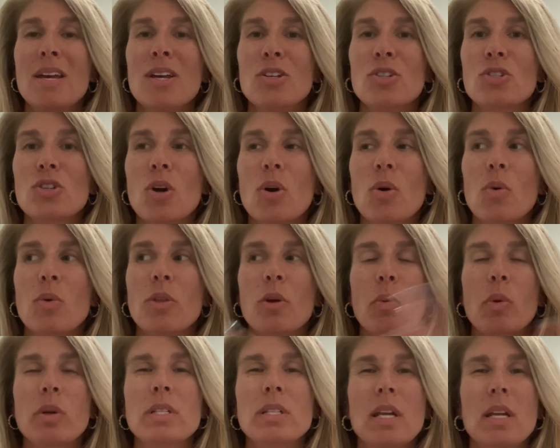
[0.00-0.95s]
So there
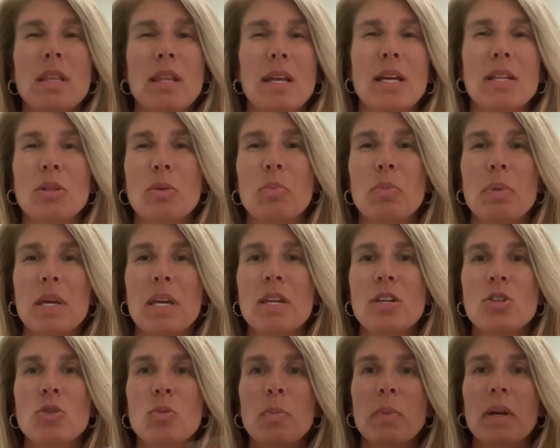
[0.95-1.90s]
wasn't anything at the beach,